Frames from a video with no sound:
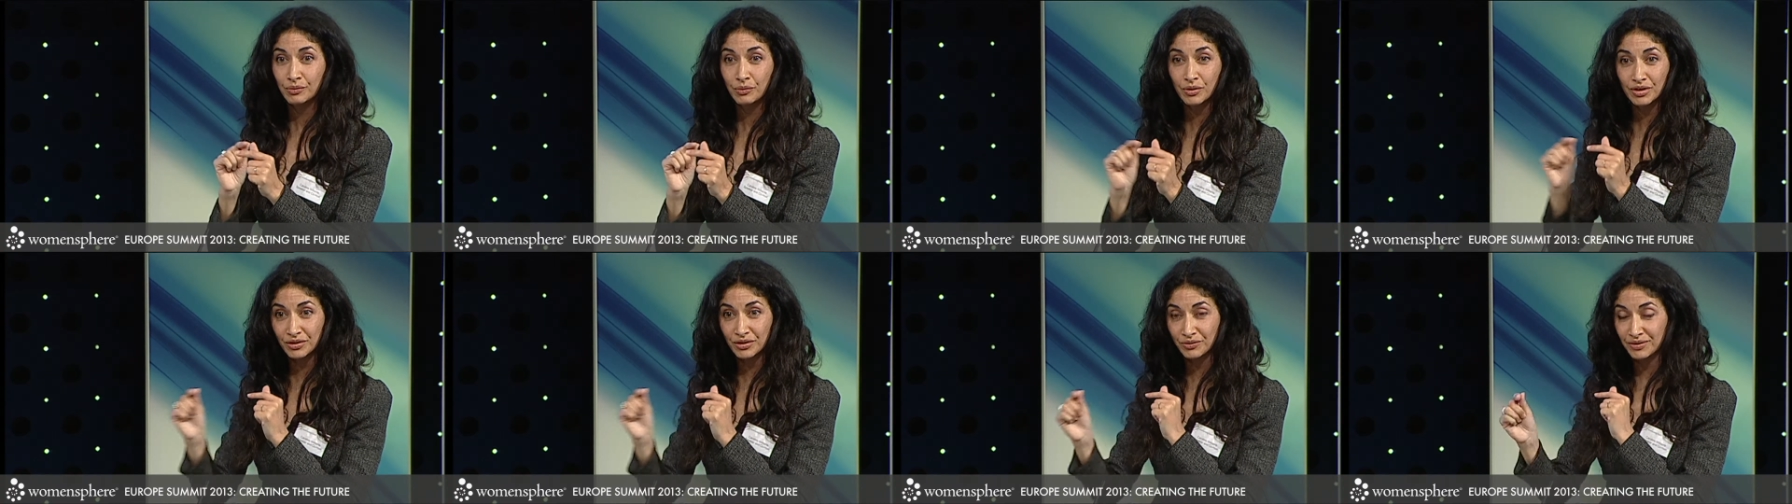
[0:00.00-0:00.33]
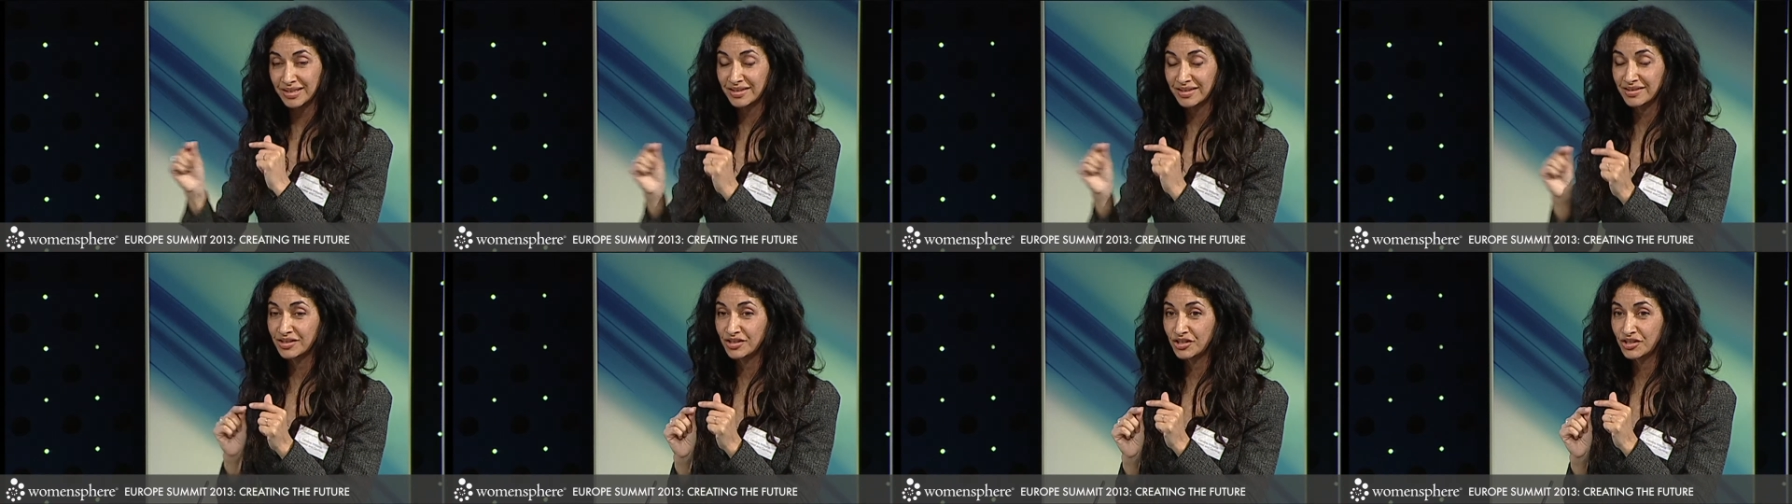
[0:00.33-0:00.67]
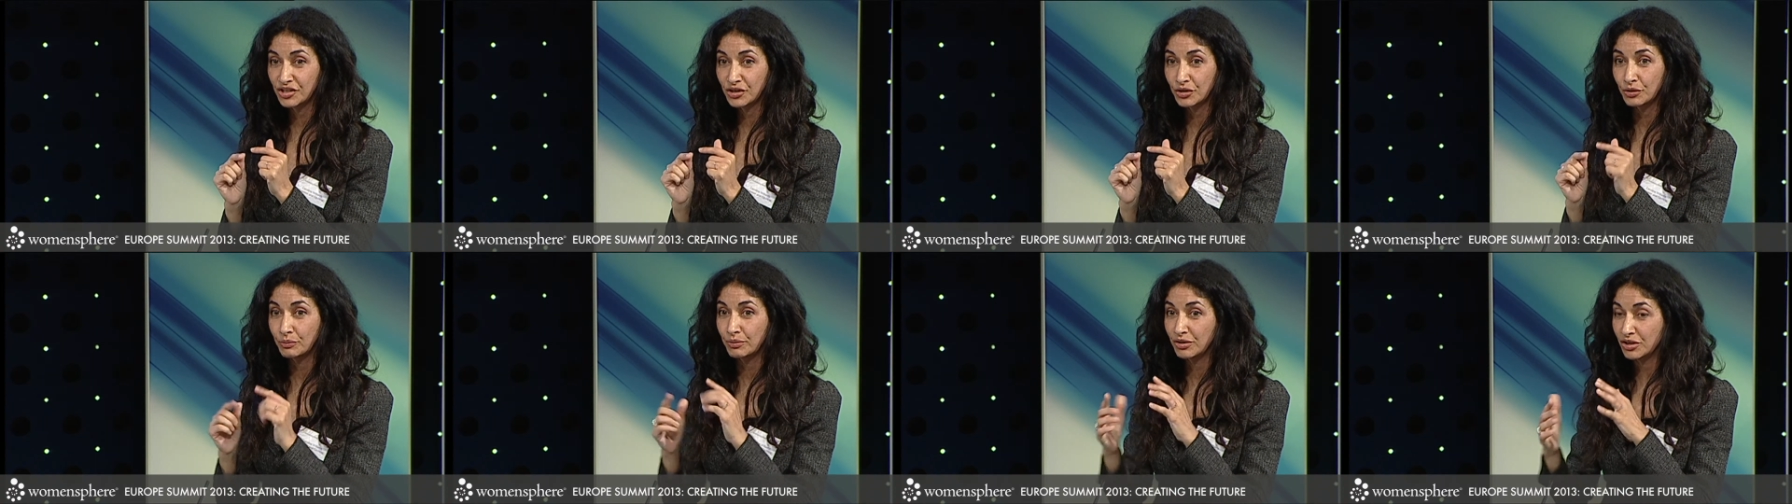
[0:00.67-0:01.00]
what you need to
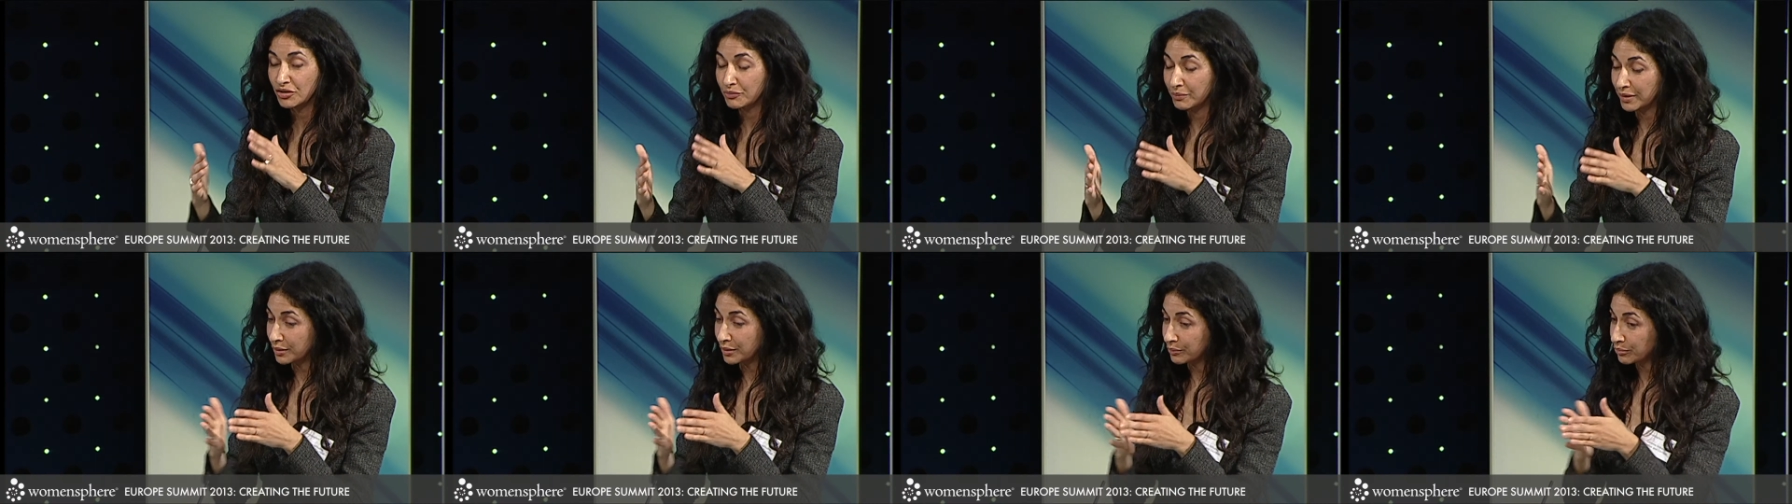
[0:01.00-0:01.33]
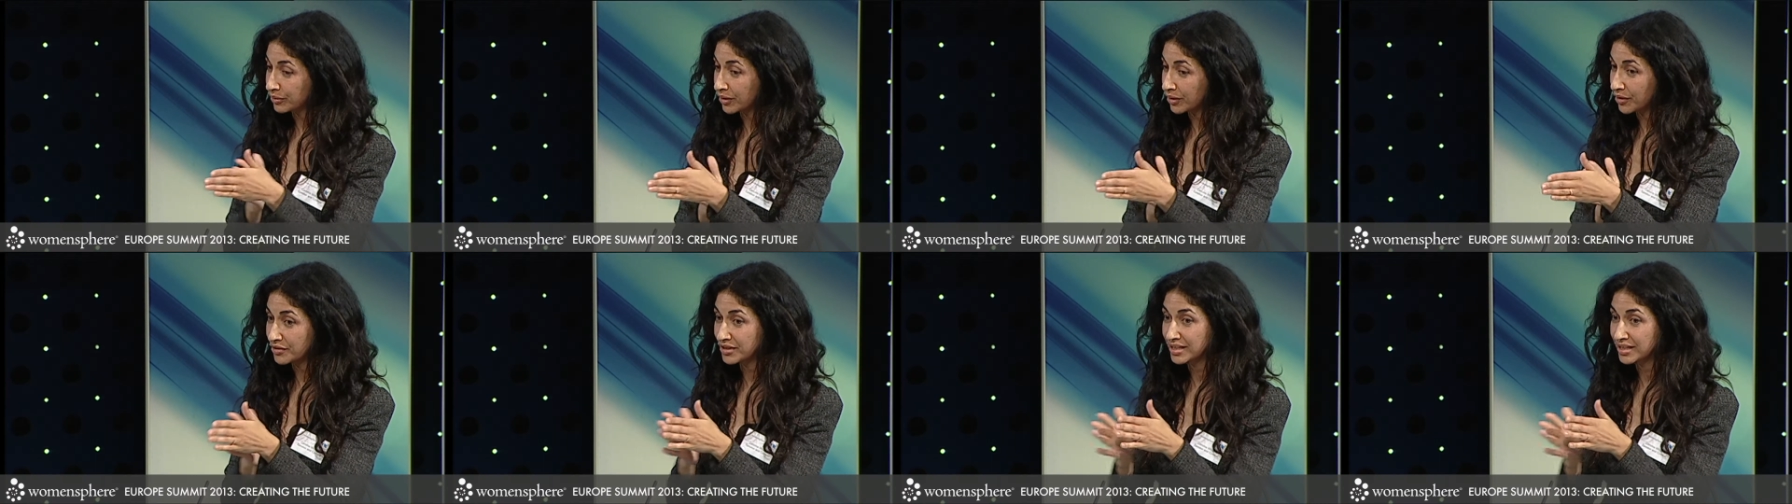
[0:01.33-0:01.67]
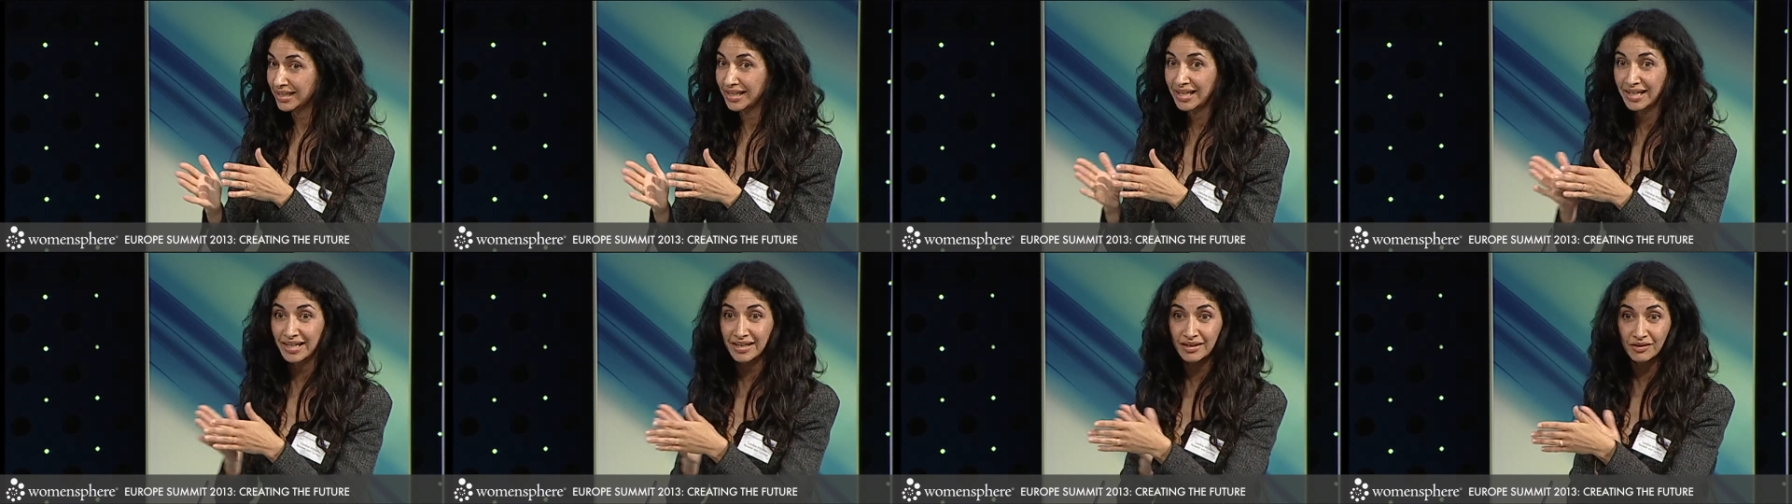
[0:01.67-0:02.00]
do, but you've been
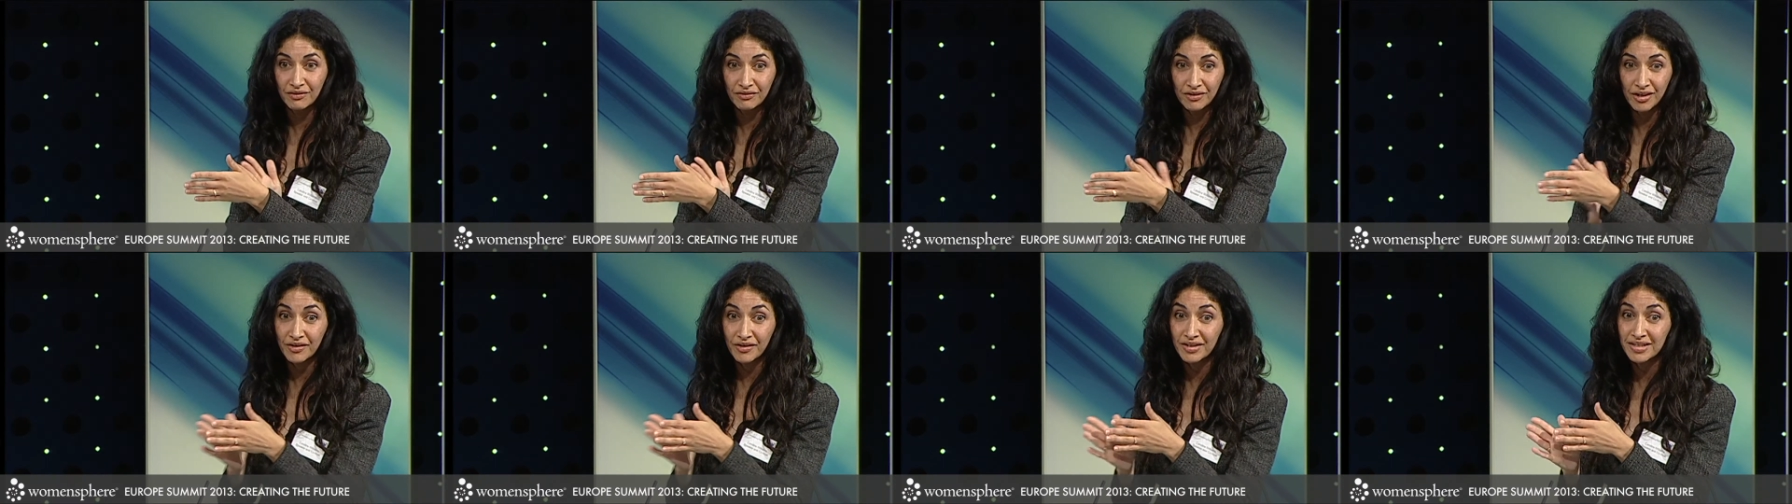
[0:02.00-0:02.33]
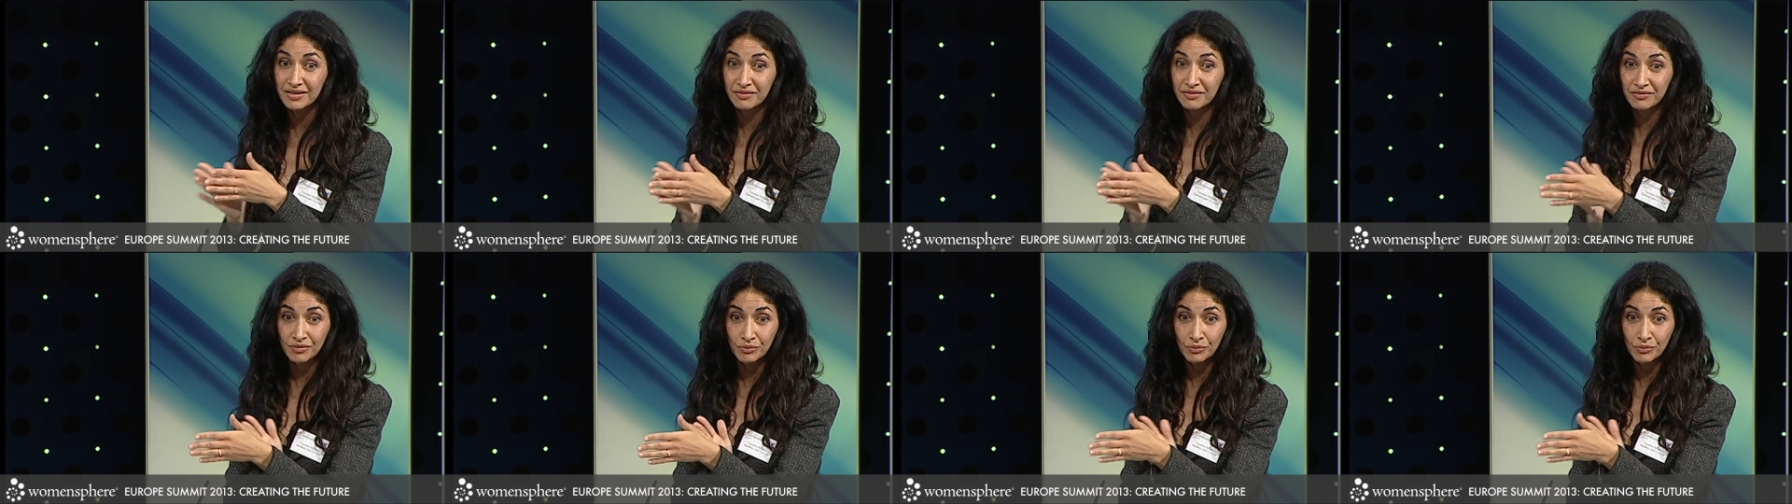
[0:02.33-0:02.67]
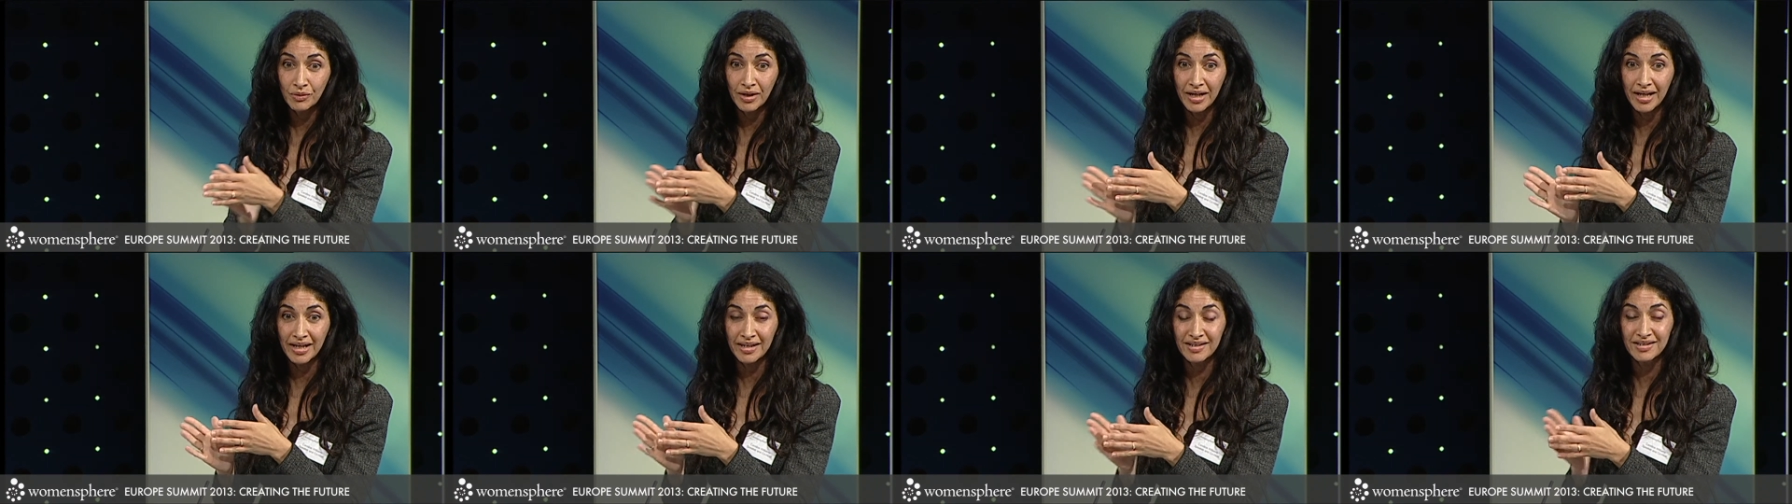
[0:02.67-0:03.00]
approaching it in a very
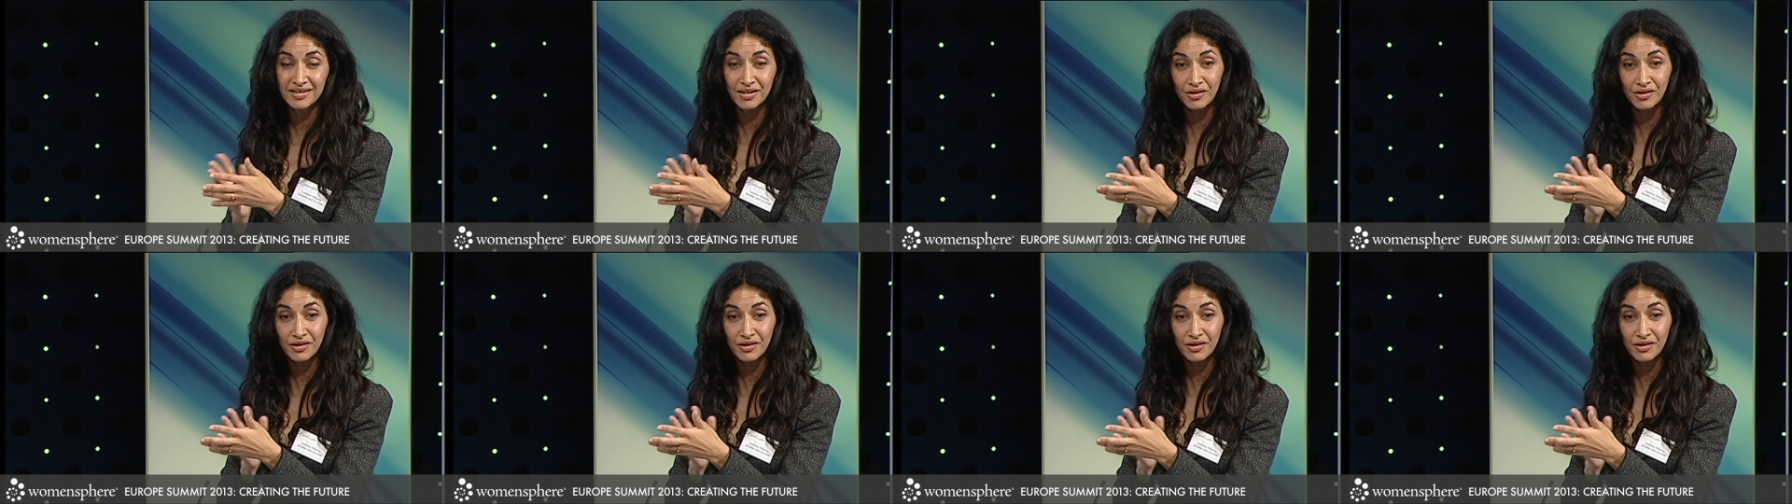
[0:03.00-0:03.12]
different way.